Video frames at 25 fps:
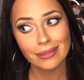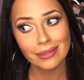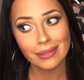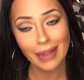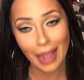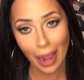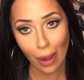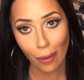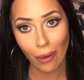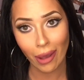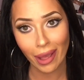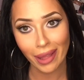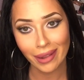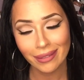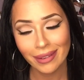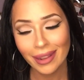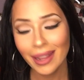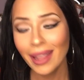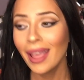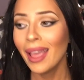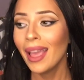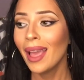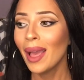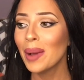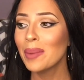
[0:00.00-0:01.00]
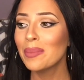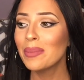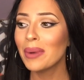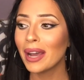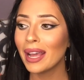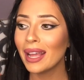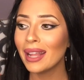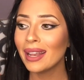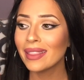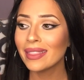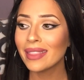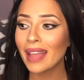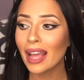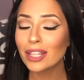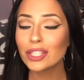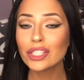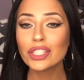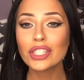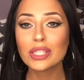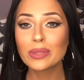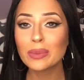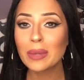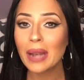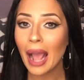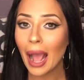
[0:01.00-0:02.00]
Now what? But that's
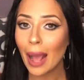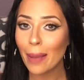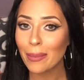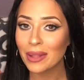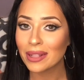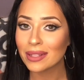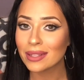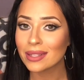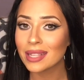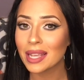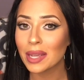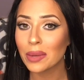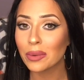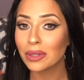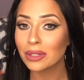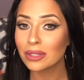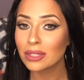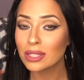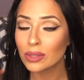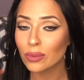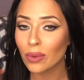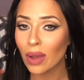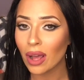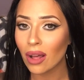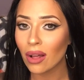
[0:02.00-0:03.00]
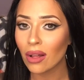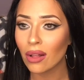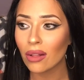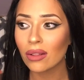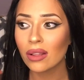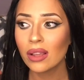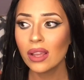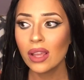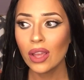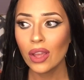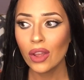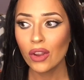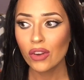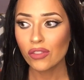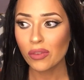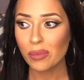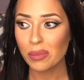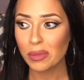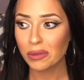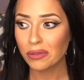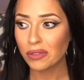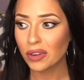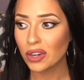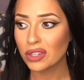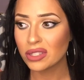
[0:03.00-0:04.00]
just what happens. They will swell
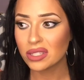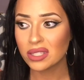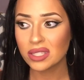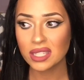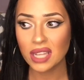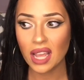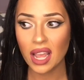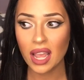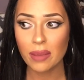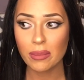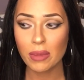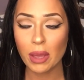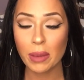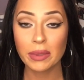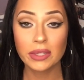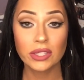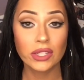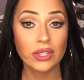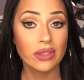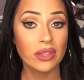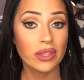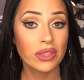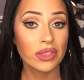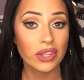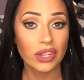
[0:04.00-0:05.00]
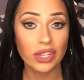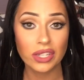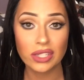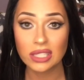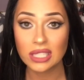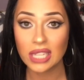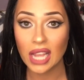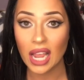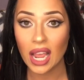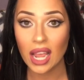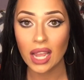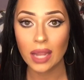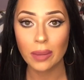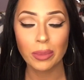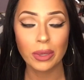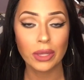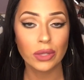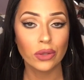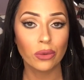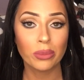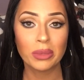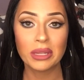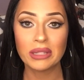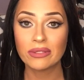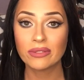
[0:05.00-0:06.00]
from the first day maybe to the third day,
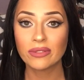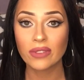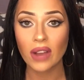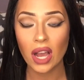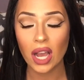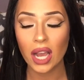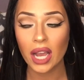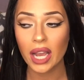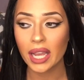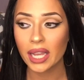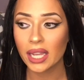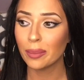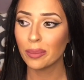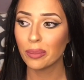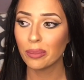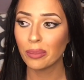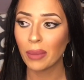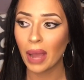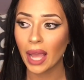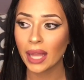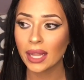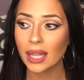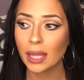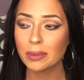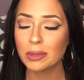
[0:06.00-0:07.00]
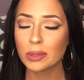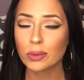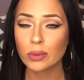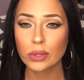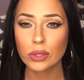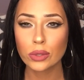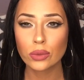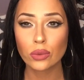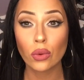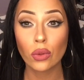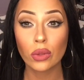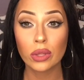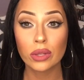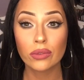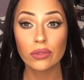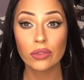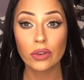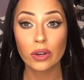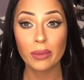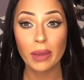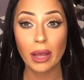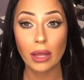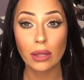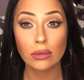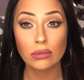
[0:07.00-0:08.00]
but you'll be fine. My lips were swollen
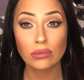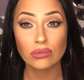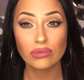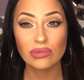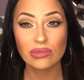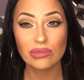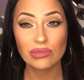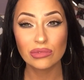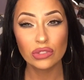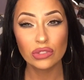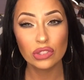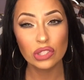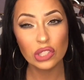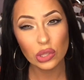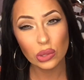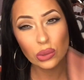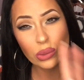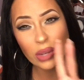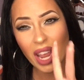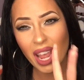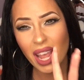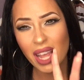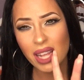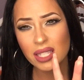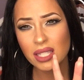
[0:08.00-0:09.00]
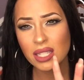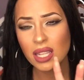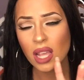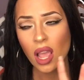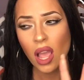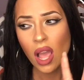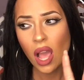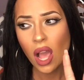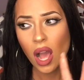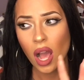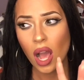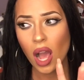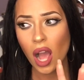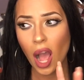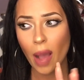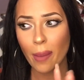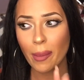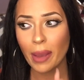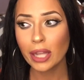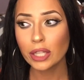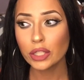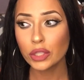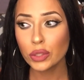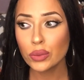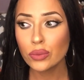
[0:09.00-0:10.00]
for about 2 days.
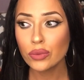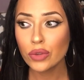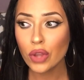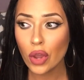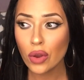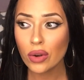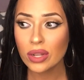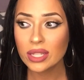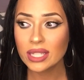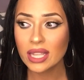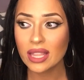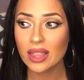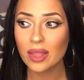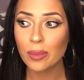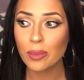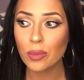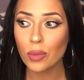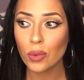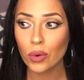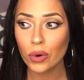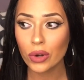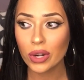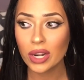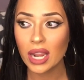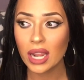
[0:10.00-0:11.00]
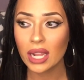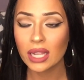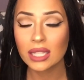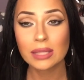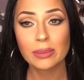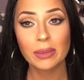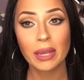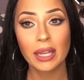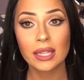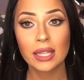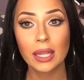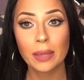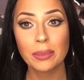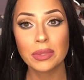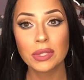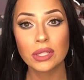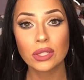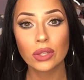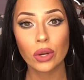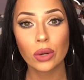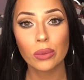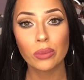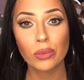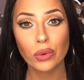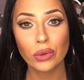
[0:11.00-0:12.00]
I do notice in the mornings my
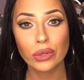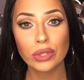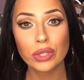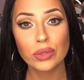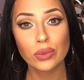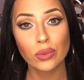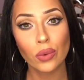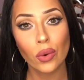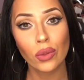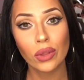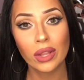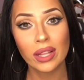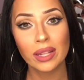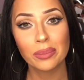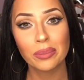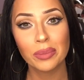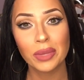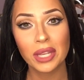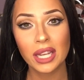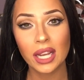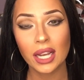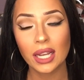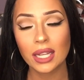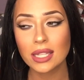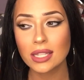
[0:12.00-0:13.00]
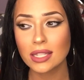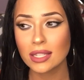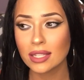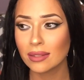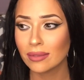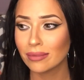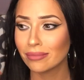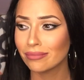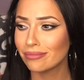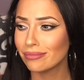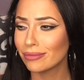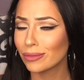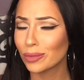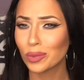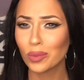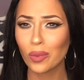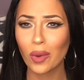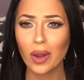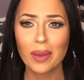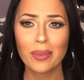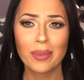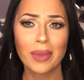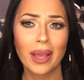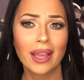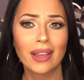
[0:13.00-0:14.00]
lips are more swollen because
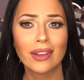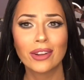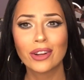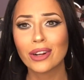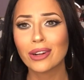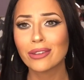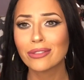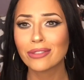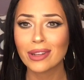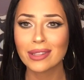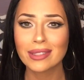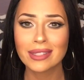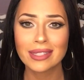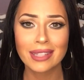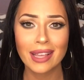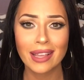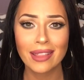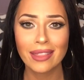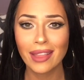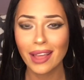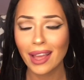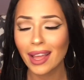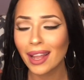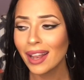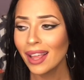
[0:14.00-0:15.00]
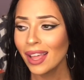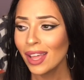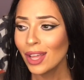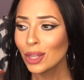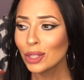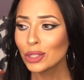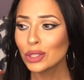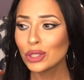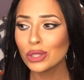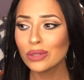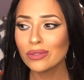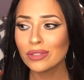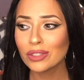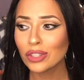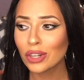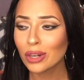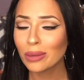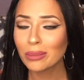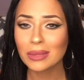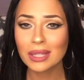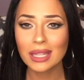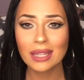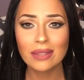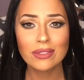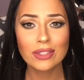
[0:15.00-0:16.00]
one of my girlfriends said that
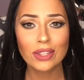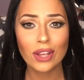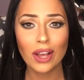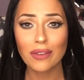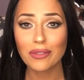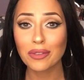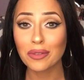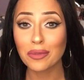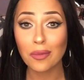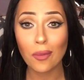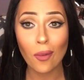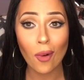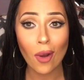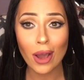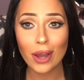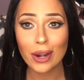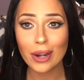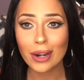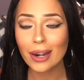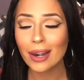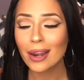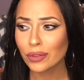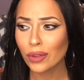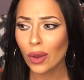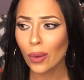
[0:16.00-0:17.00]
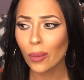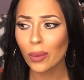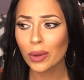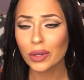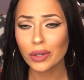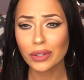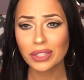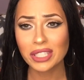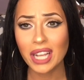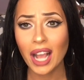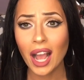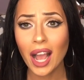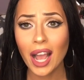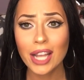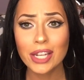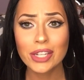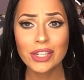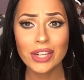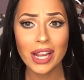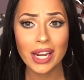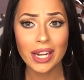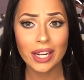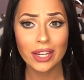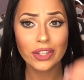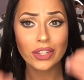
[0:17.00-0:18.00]
Juvederm lives off of water. So when you're
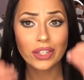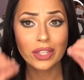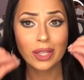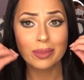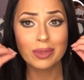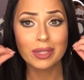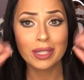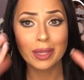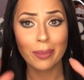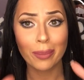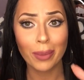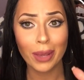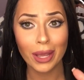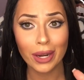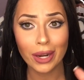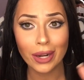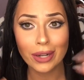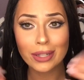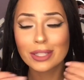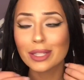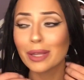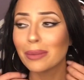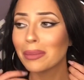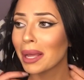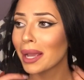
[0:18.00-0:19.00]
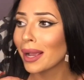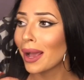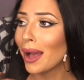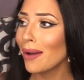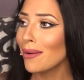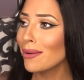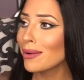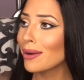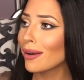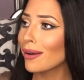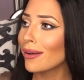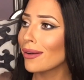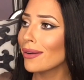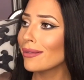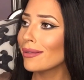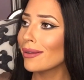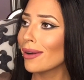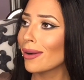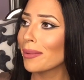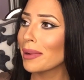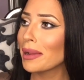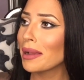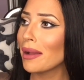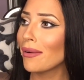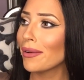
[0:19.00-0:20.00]
dehydrated, your lips get bigger. So I'm like, oh girl,
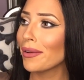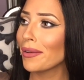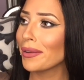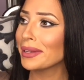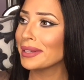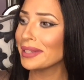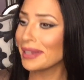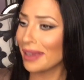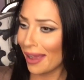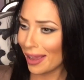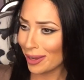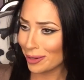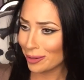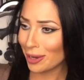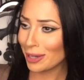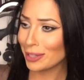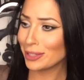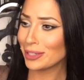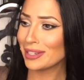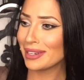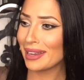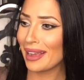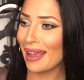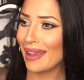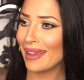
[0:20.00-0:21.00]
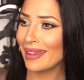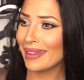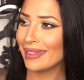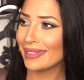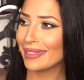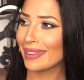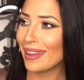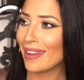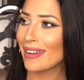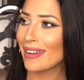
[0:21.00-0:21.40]
are we going on a dehydration diet?